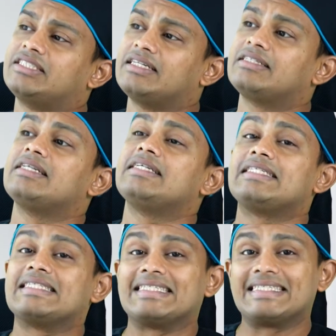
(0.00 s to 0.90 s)
generally
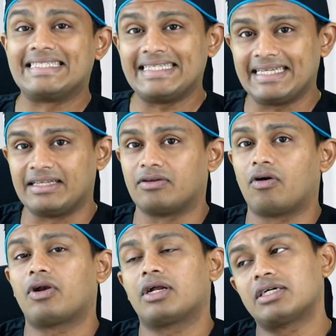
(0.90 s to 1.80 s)
seen
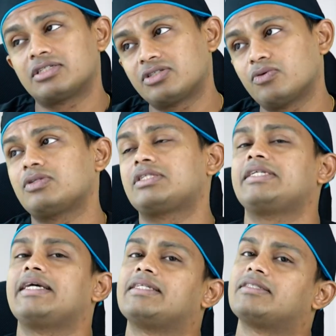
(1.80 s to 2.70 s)
or
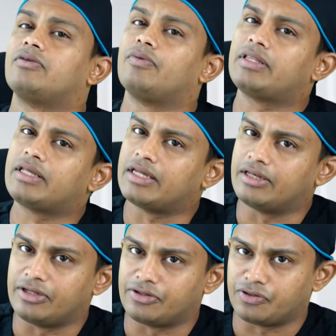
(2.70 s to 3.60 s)
associated with
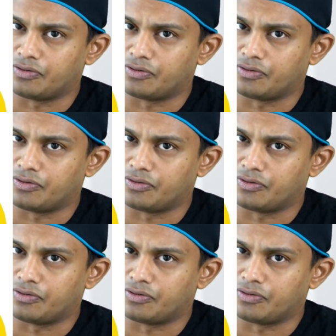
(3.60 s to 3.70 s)
kidney